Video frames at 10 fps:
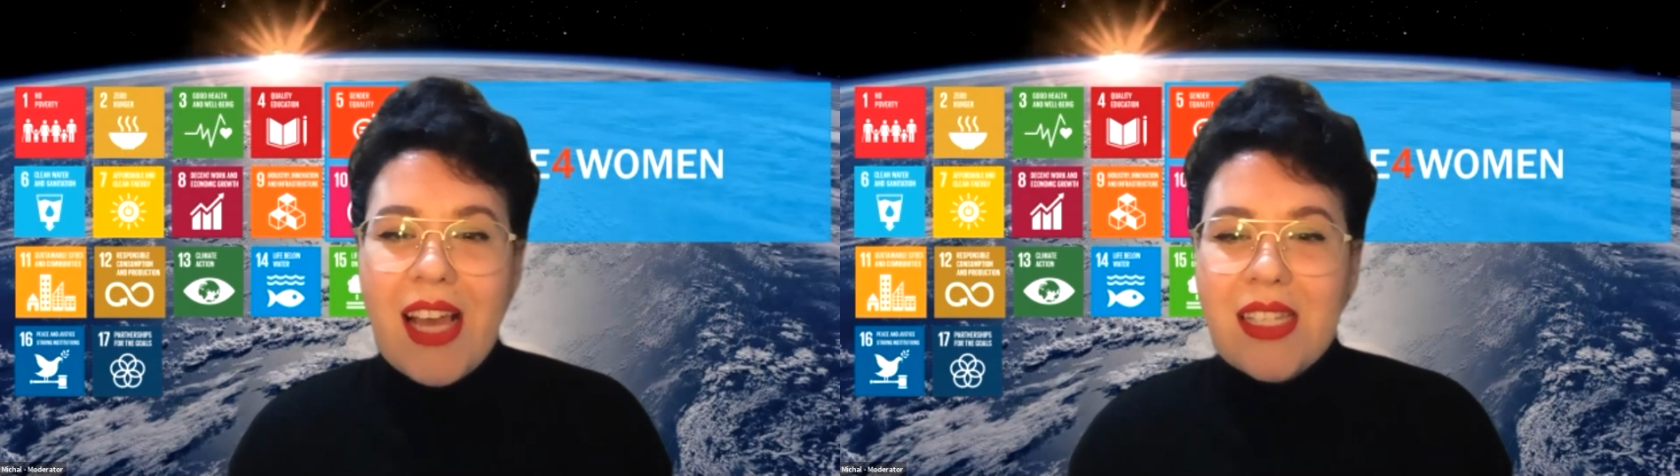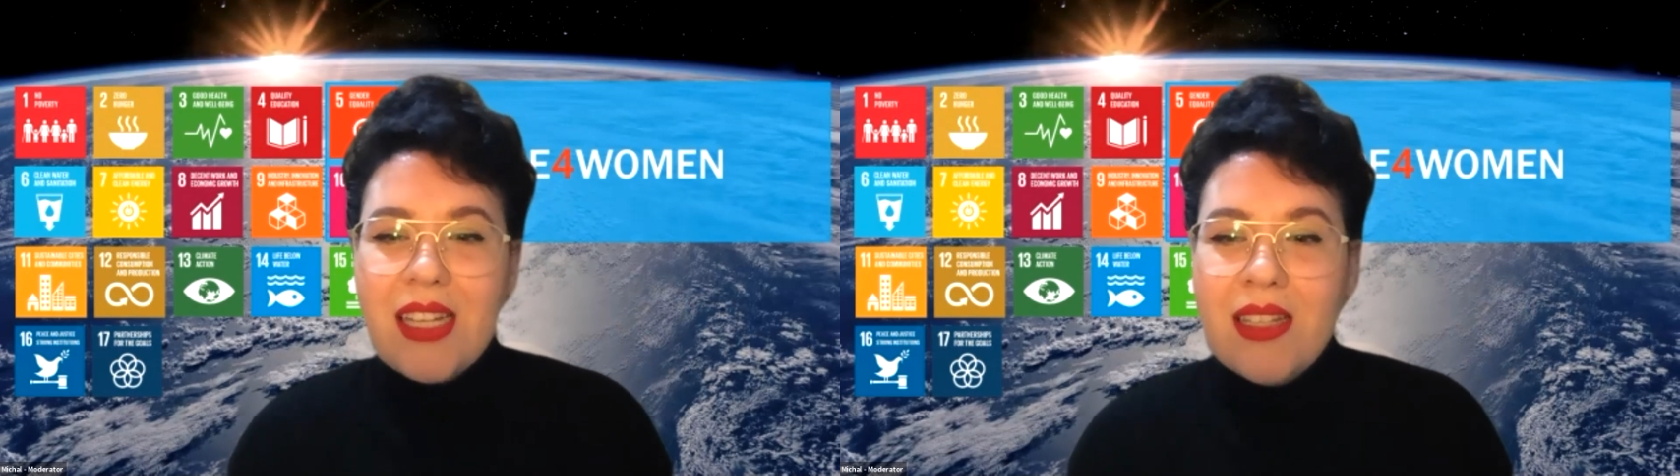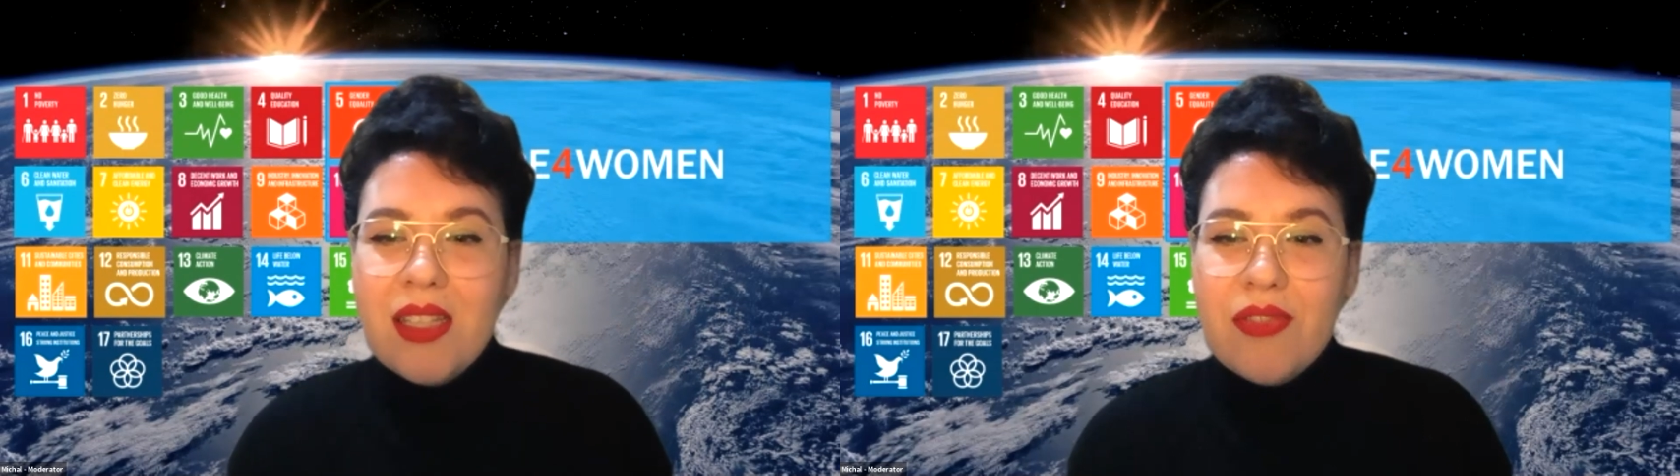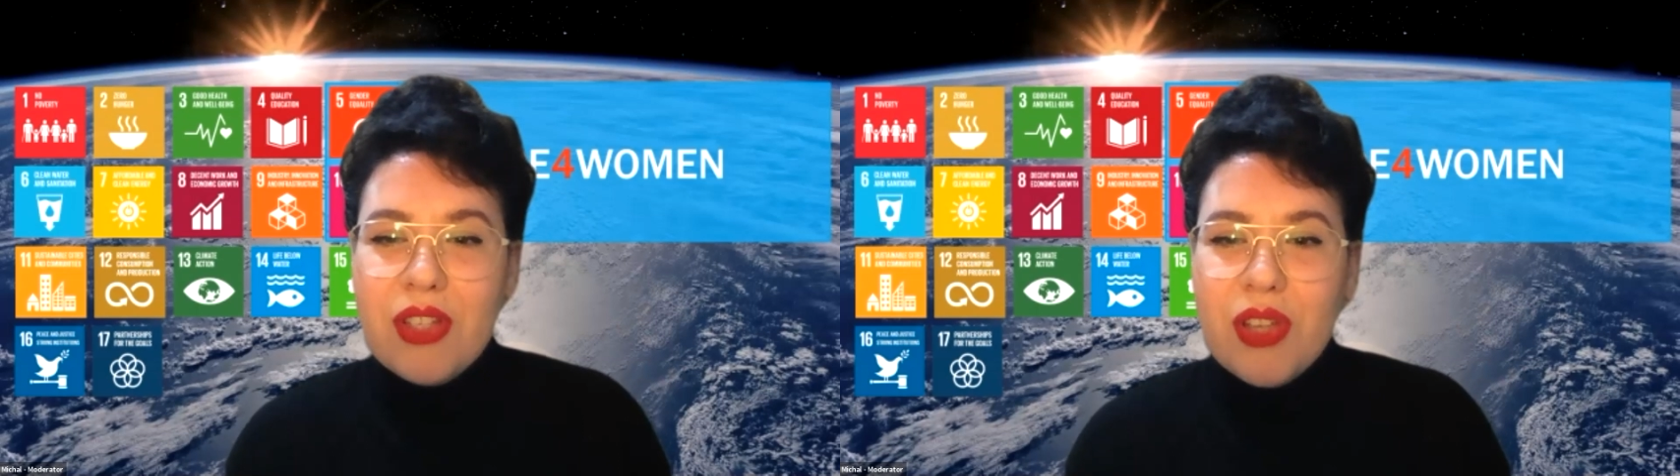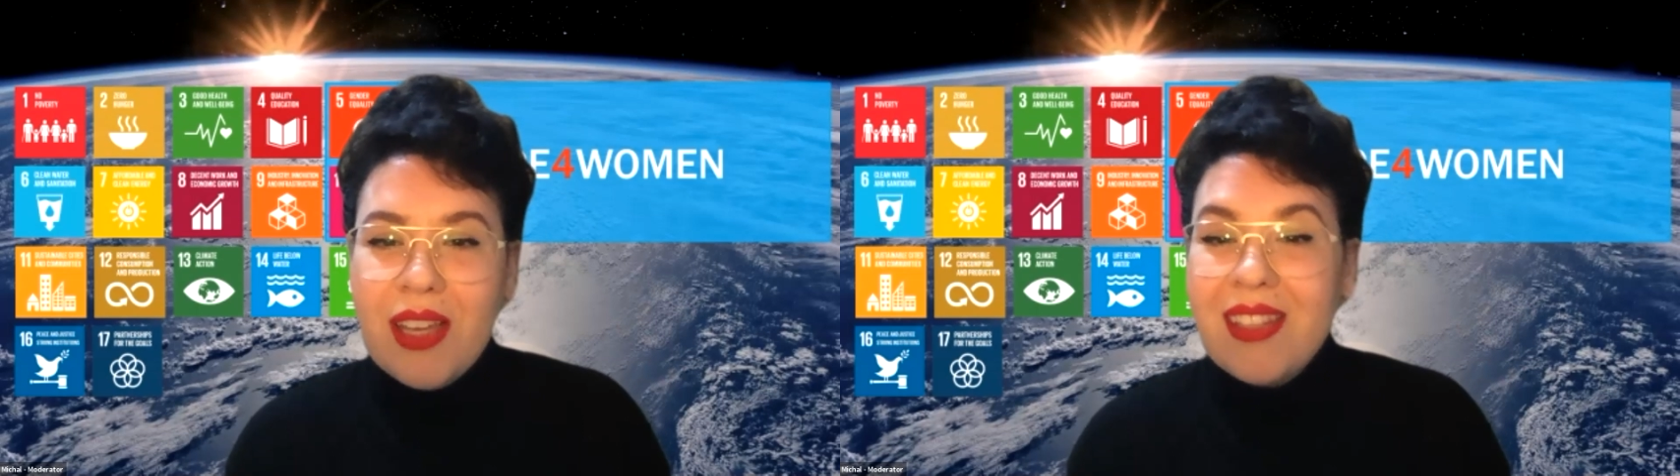an
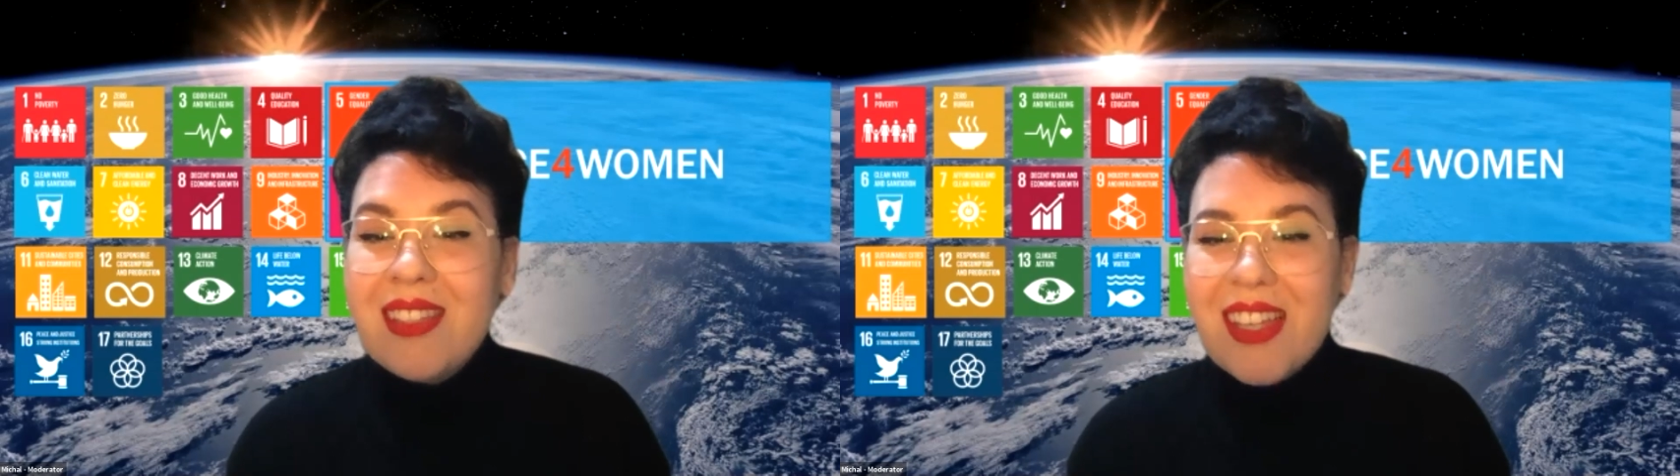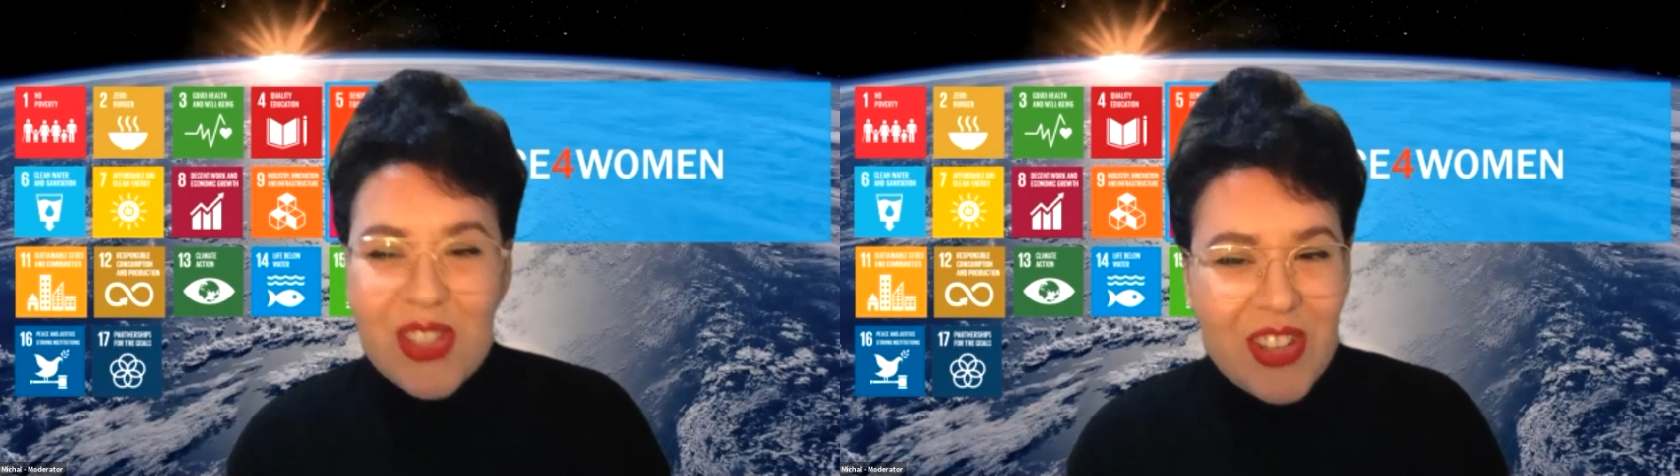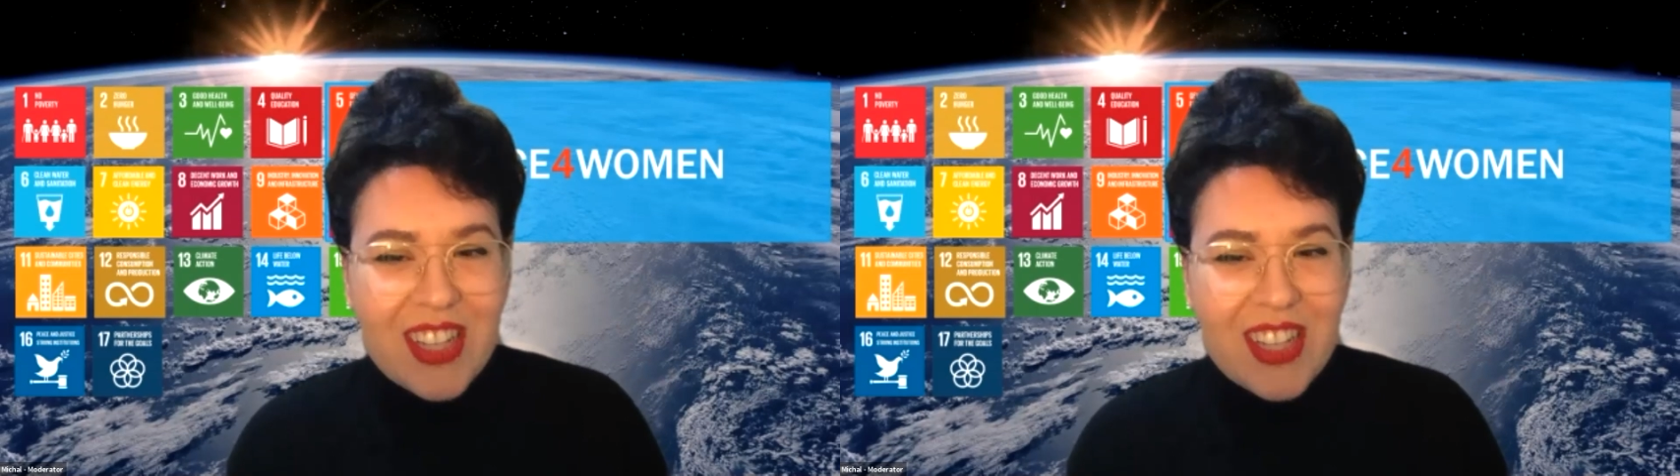industrial